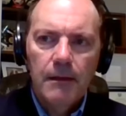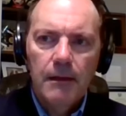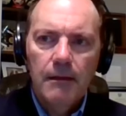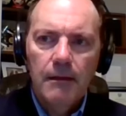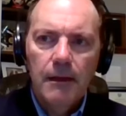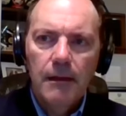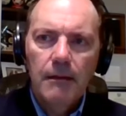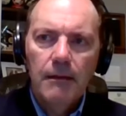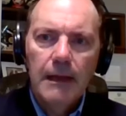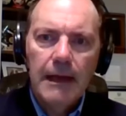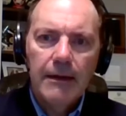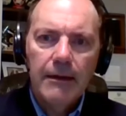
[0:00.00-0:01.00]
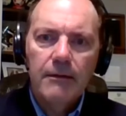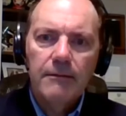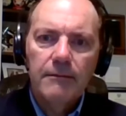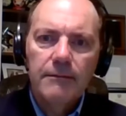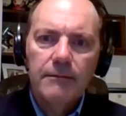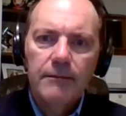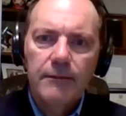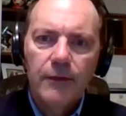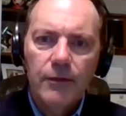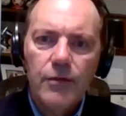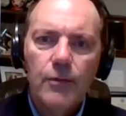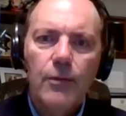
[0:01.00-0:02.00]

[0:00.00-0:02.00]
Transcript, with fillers: in the latter first